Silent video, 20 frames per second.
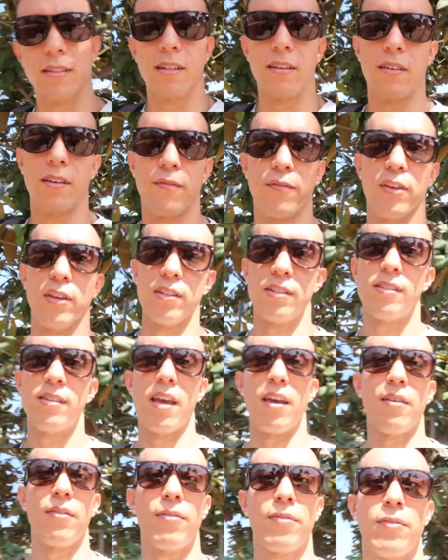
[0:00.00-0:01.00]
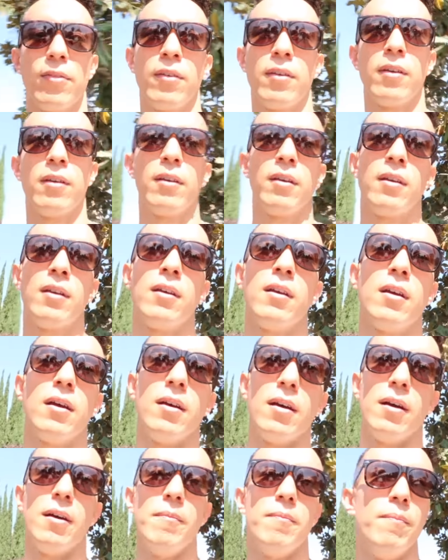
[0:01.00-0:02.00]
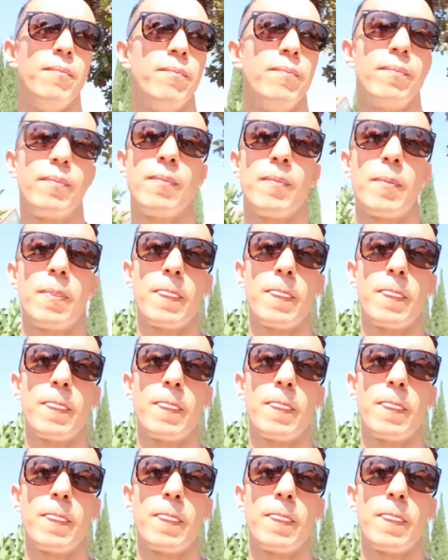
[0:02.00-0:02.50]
Today, he spreads awareness on social media.